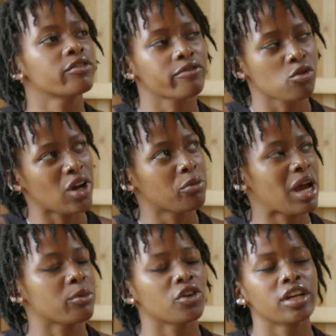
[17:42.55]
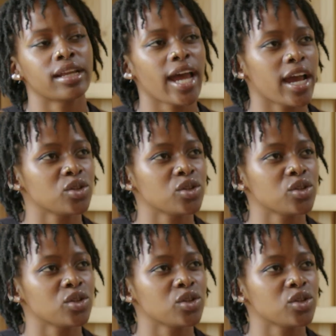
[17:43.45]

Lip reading: throughout primary and high